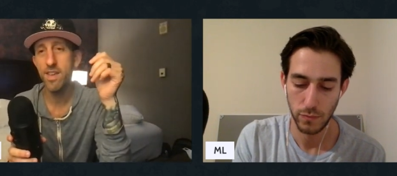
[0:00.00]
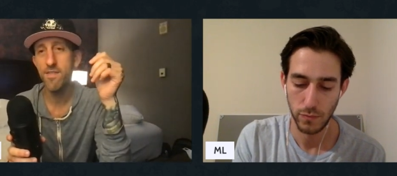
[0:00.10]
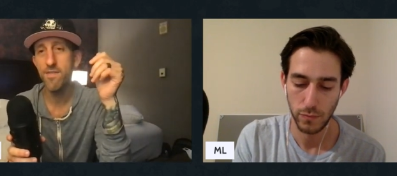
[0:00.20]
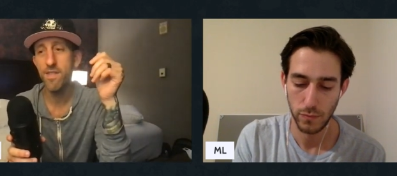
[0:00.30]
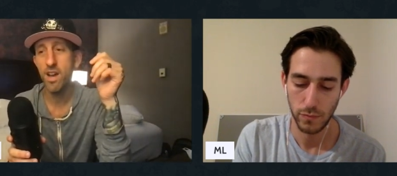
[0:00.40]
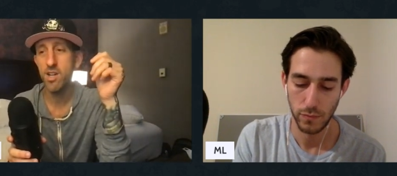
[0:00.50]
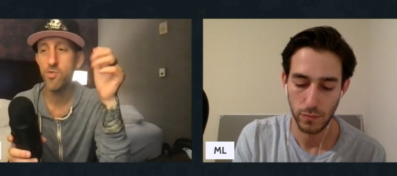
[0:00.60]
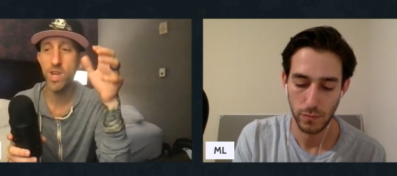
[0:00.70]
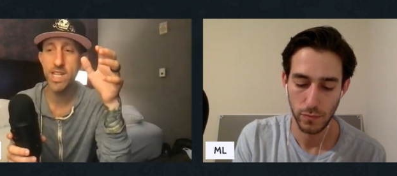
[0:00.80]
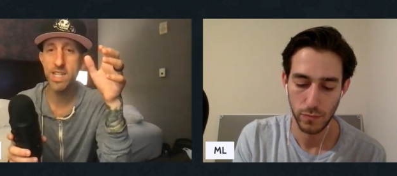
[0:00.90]
Speaker 1: if a
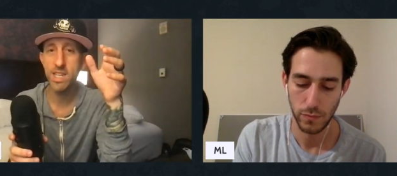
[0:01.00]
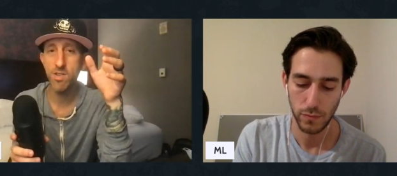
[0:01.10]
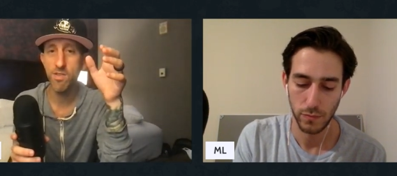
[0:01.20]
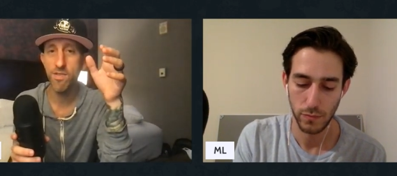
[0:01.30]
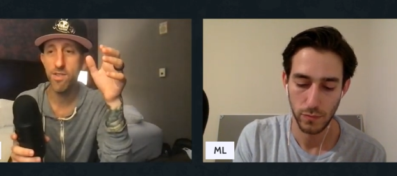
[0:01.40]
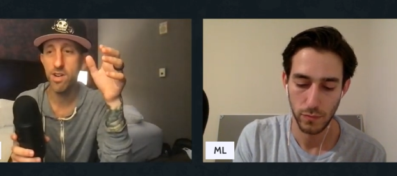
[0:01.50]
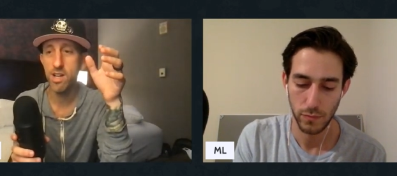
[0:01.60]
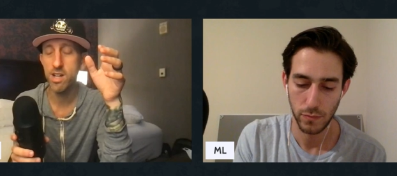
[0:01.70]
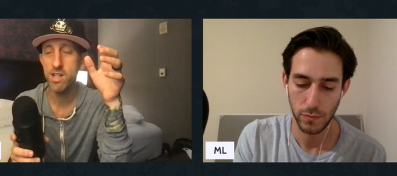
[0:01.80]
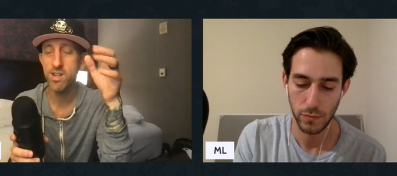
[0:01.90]
great deal for
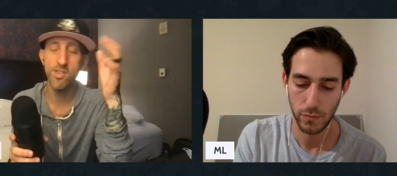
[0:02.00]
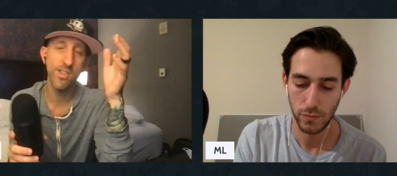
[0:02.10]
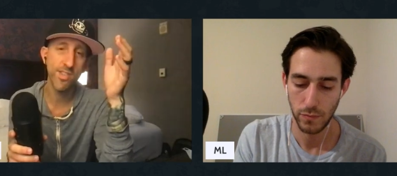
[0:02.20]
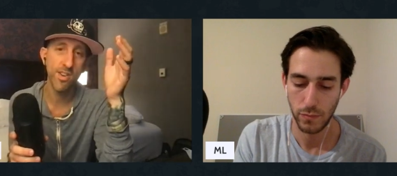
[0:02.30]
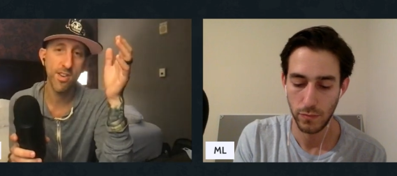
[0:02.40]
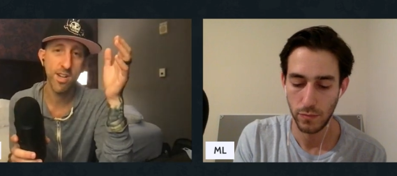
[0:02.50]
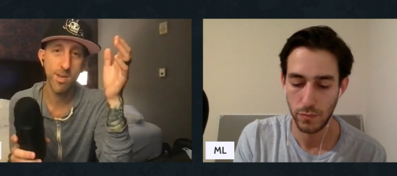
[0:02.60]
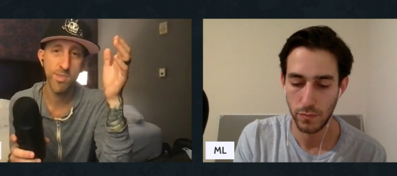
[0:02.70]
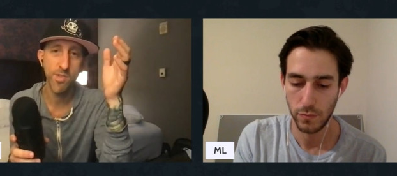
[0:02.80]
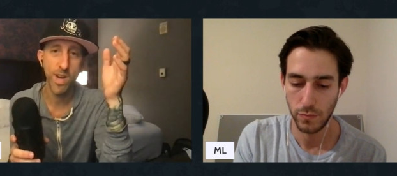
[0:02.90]
a current star
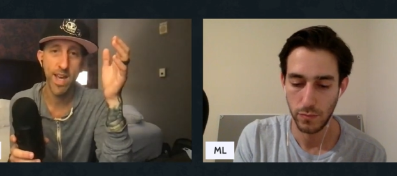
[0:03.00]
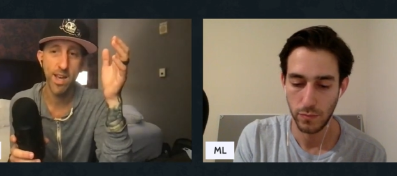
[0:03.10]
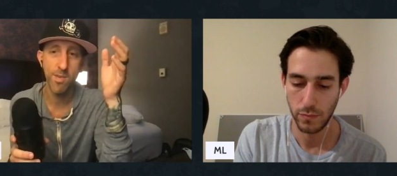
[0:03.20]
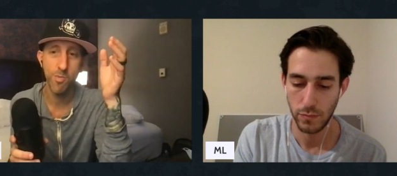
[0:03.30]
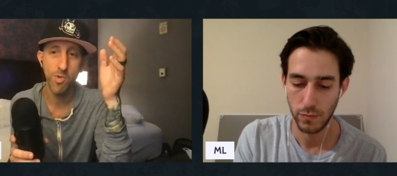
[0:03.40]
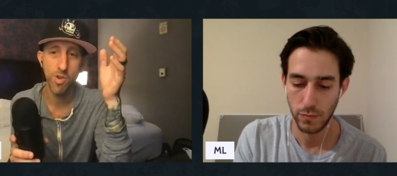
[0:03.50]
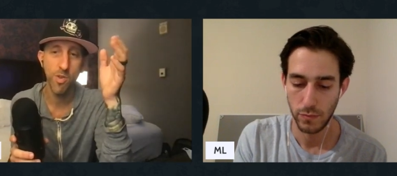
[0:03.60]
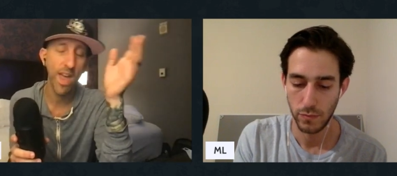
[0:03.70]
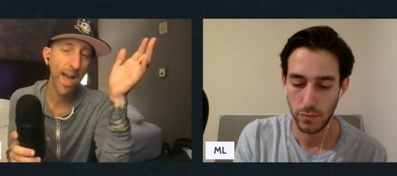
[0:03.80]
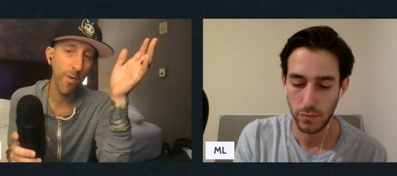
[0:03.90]
comes around, we'll
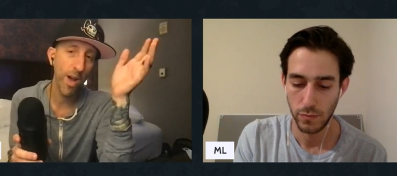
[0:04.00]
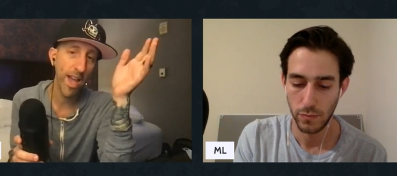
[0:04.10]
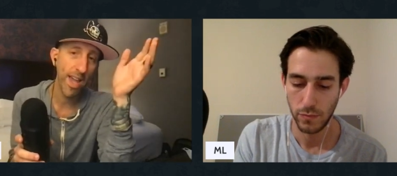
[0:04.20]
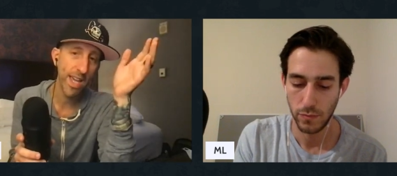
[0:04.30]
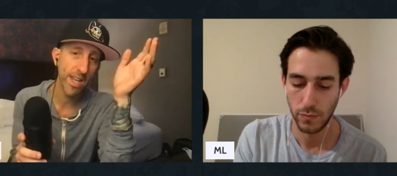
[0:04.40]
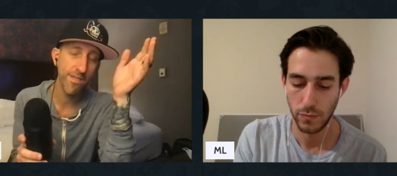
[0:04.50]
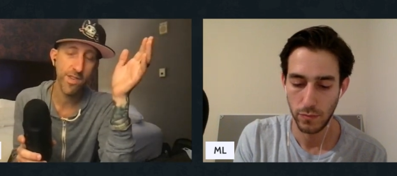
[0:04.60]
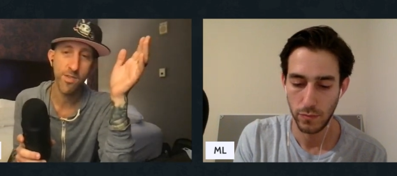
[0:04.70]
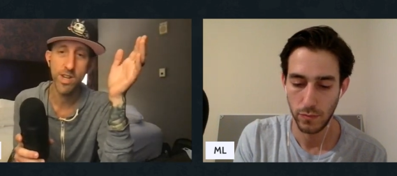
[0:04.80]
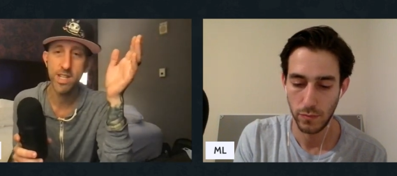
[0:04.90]
go that way. And if
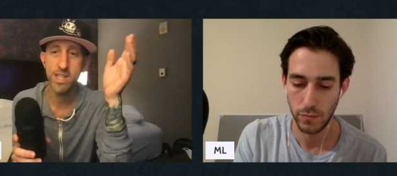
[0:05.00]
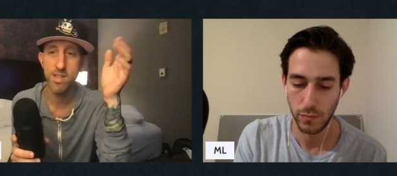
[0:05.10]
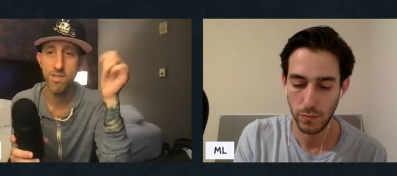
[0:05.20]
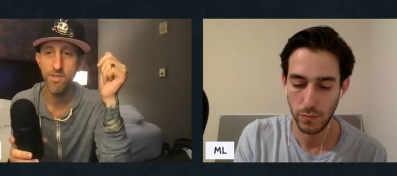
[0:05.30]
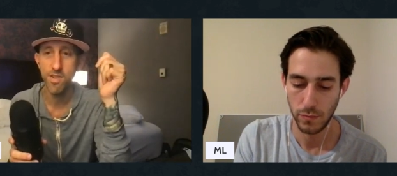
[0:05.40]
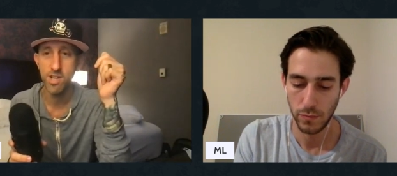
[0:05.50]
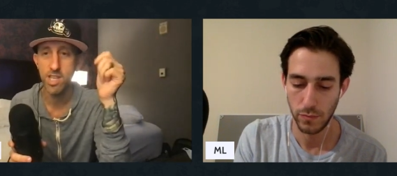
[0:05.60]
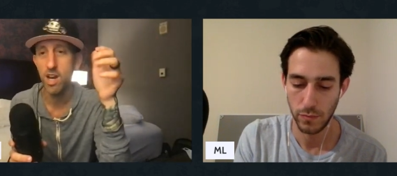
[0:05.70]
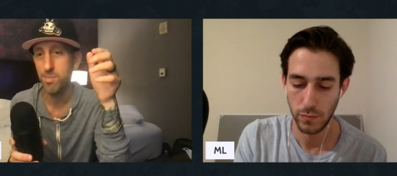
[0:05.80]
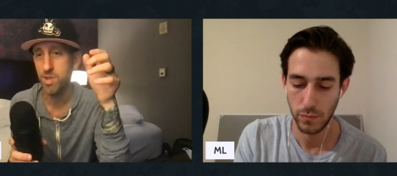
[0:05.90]
a great deal for a
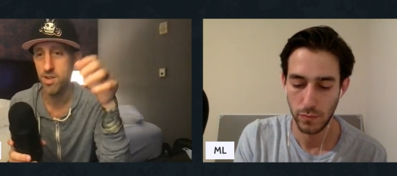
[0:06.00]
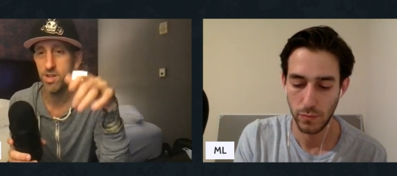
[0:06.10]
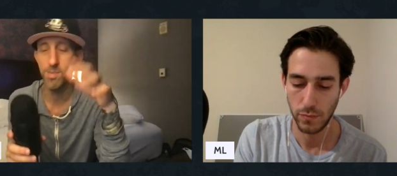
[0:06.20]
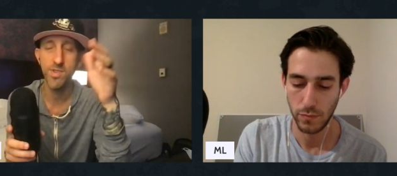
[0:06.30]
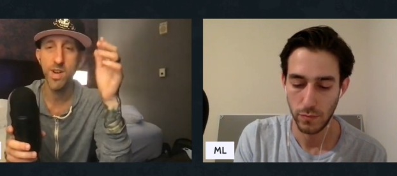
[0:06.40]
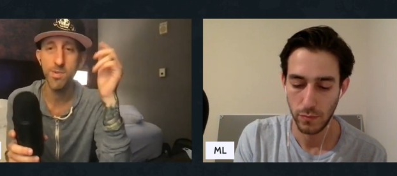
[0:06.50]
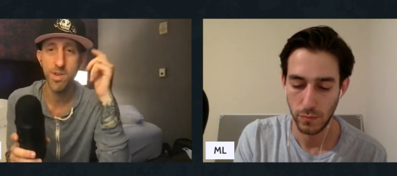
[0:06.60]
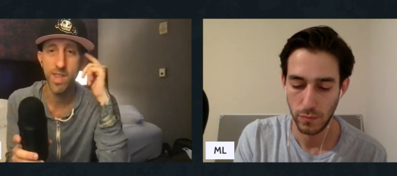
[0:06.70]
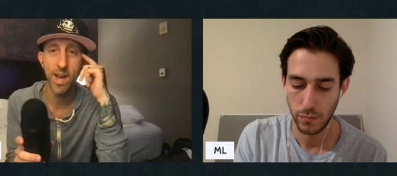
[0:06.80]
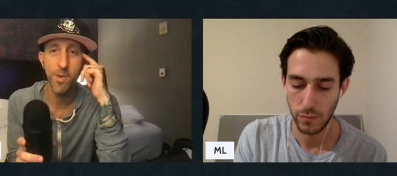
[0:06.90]
young player comes around,
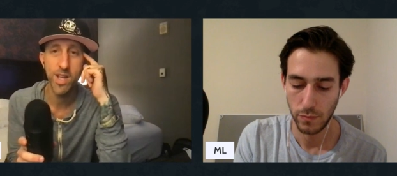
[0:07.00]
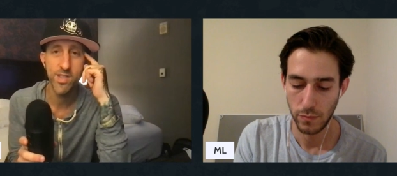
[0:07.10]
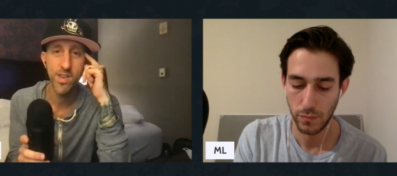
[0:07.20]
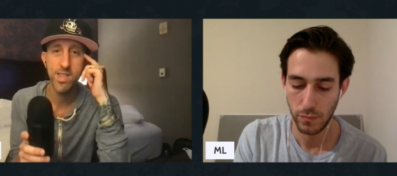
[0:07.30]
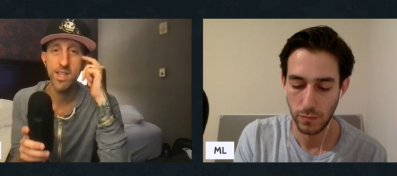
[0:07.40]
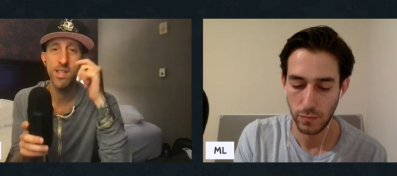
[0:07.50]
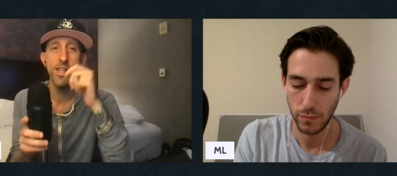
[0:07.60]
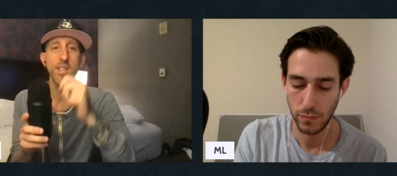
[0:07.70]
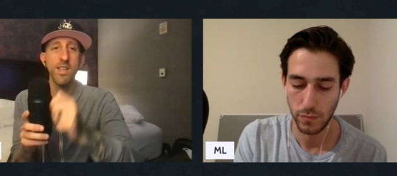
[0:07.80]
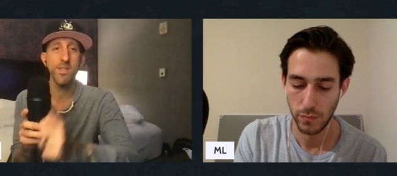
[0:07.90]
we'll go that way. So I think
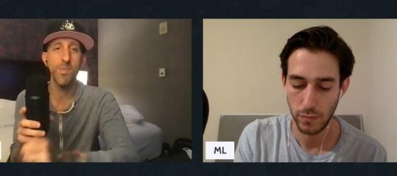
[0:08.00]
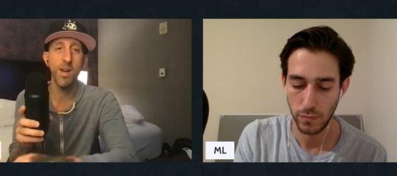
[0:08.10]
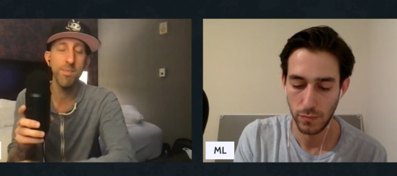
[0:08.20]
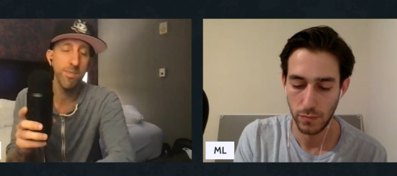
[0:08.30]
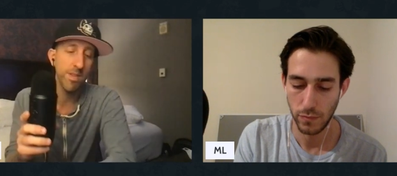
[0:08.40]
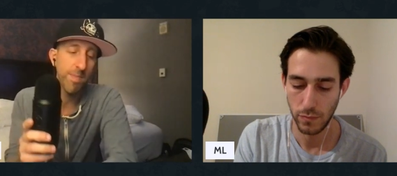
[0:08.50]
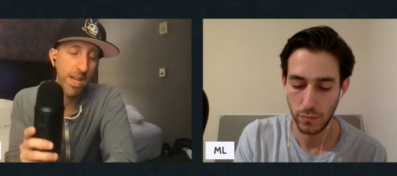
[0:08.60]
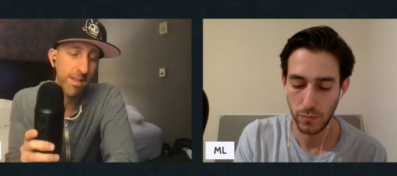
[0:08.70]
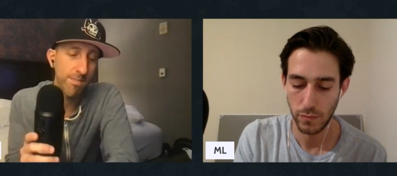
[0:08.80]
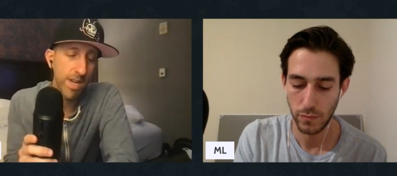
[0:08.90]
that's probably
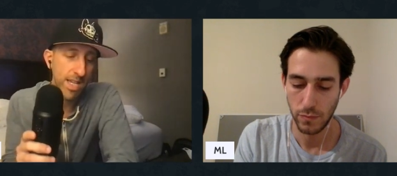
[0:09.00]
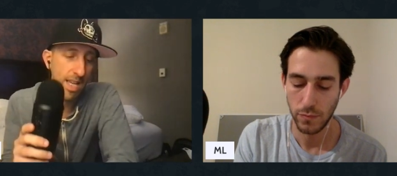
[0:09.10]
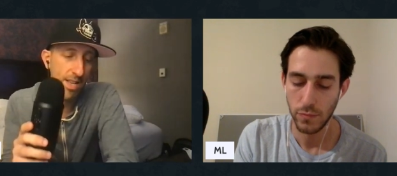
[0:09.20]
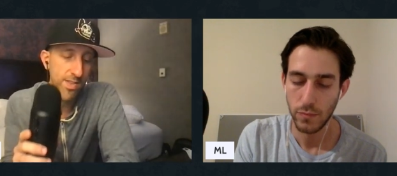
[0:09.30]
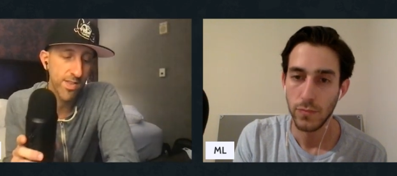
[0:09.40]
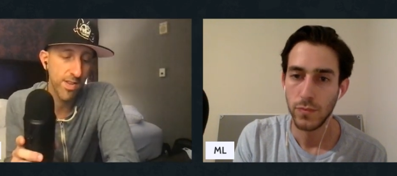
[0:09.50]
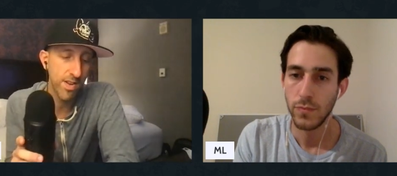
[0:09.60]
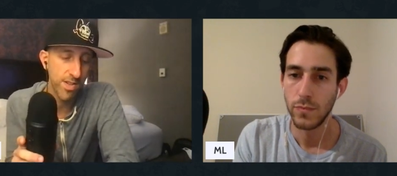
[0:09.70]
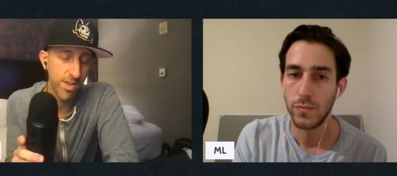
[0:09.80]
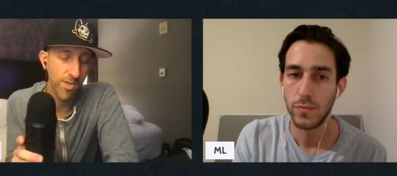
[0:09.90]
my my guess
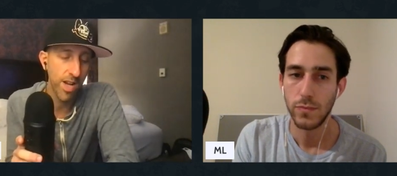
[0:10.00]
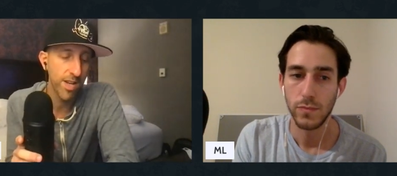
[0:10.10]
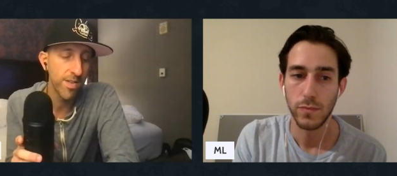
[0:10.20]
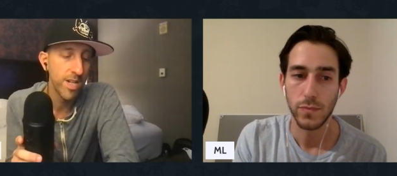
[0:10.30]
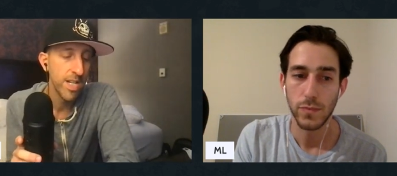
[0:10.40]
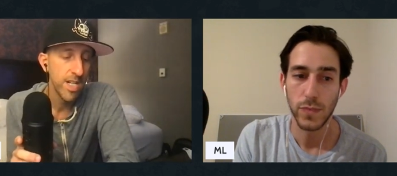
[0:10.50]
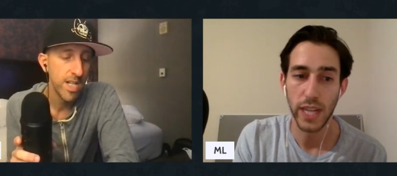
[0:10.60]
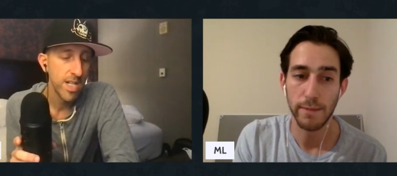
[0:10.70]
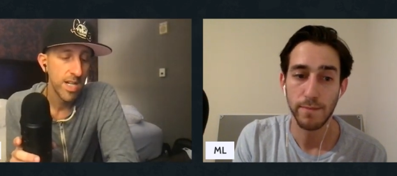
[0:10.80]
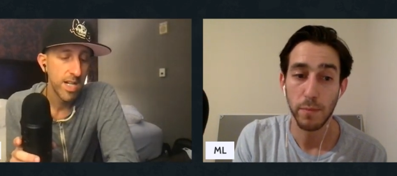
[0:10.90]
on Toronto.
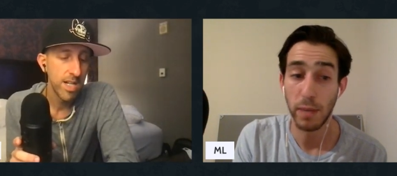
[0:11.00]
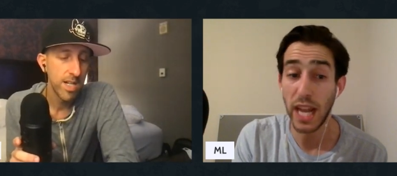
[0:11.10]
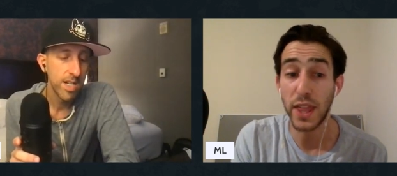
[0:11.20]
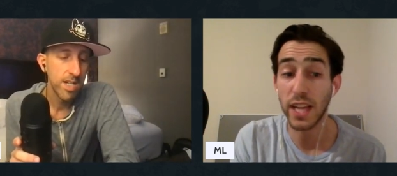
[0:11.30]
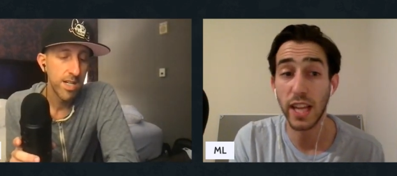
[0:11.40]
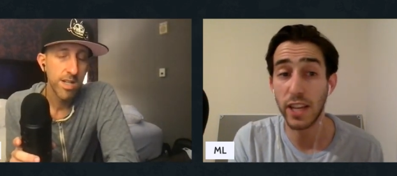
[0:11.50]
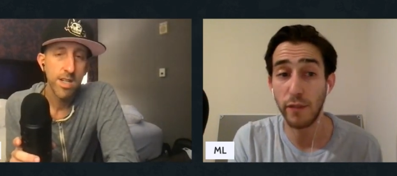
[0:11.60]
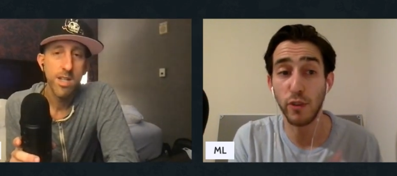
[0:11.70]
Speaker 2: Yeah, but I think like if